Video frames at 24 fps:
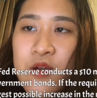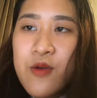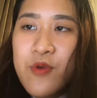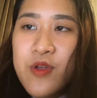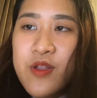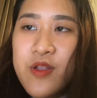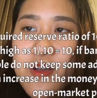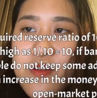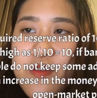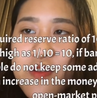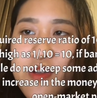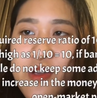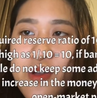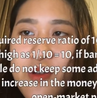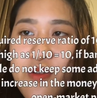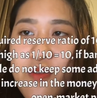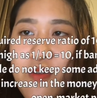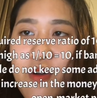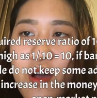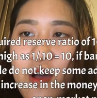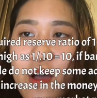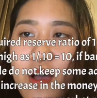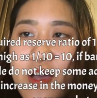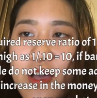With a
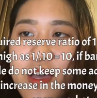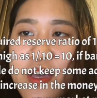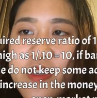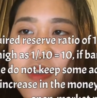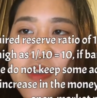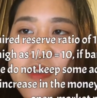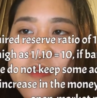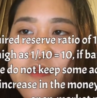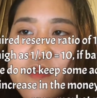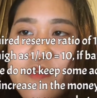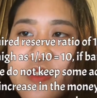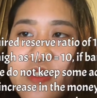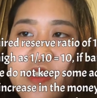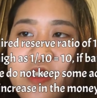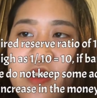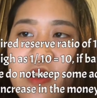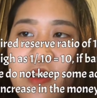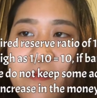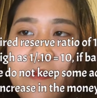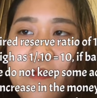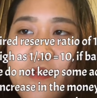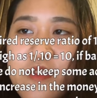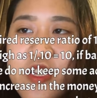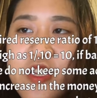required
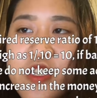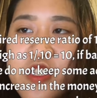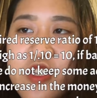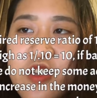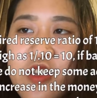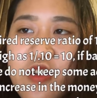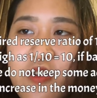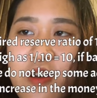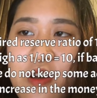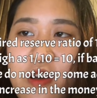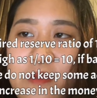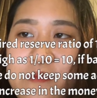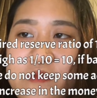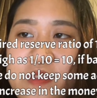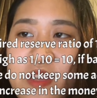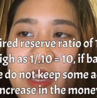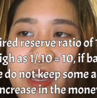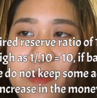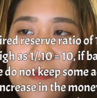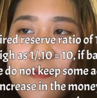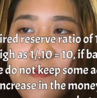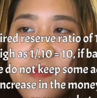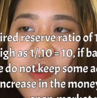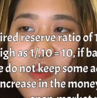reserve ratio of
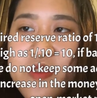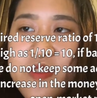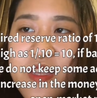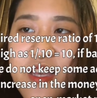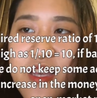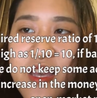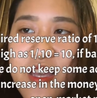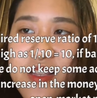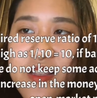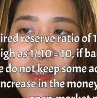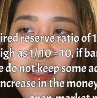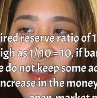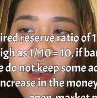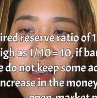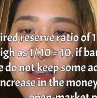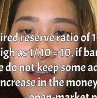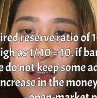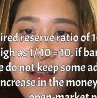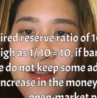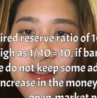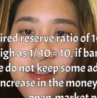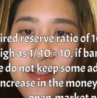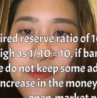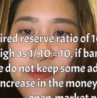10%,
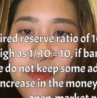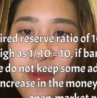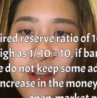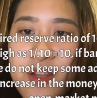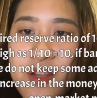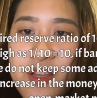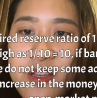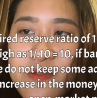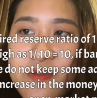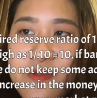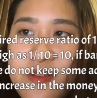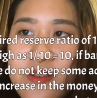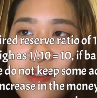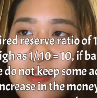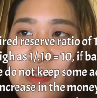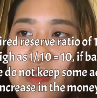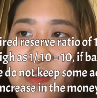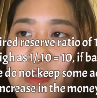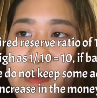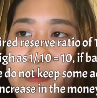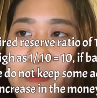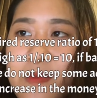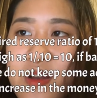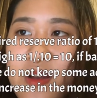the money
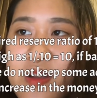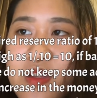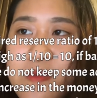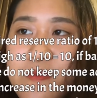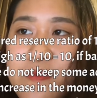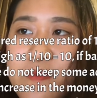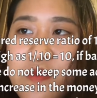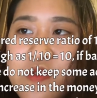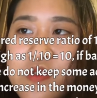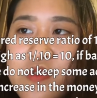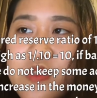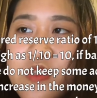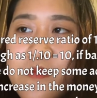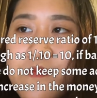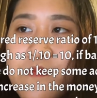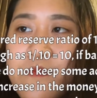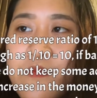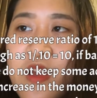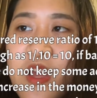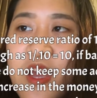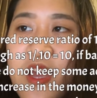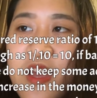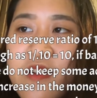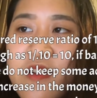
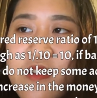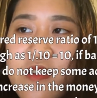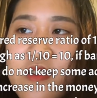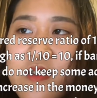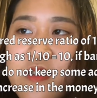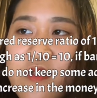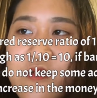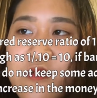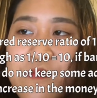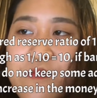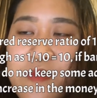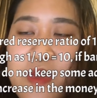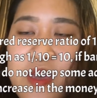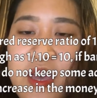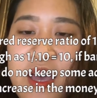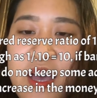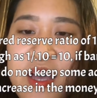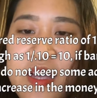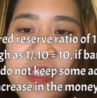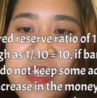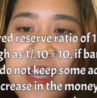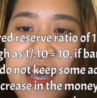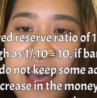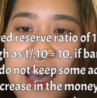multiplier could be
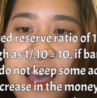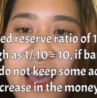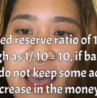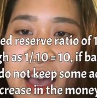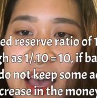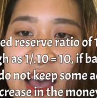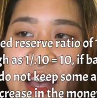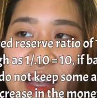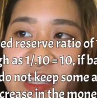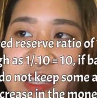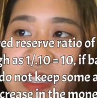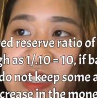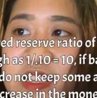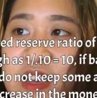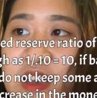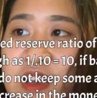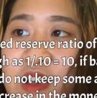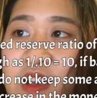as high as